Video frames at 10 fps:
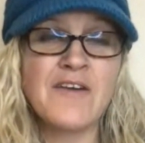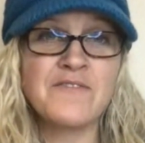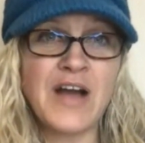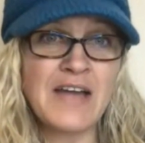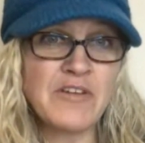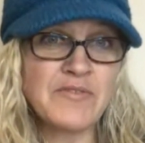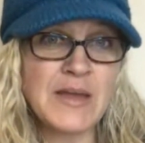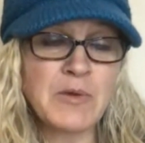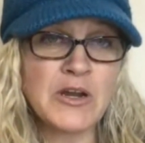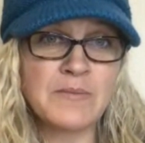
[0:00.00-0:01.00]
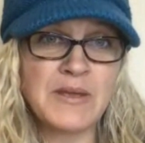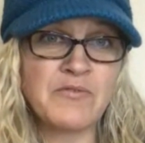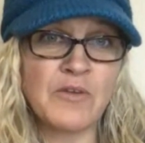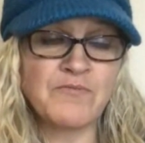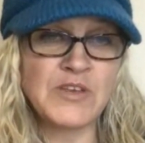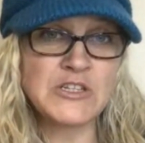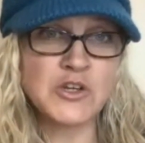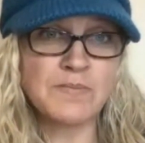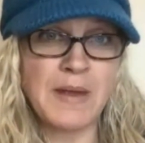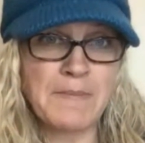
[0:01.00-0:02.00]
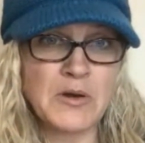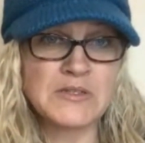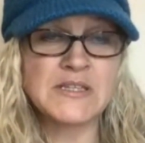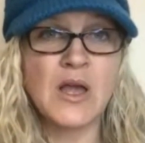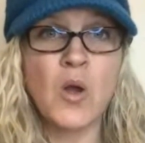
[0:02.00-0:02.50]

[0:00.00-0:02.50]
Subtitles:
5 of them are going to be from featured members.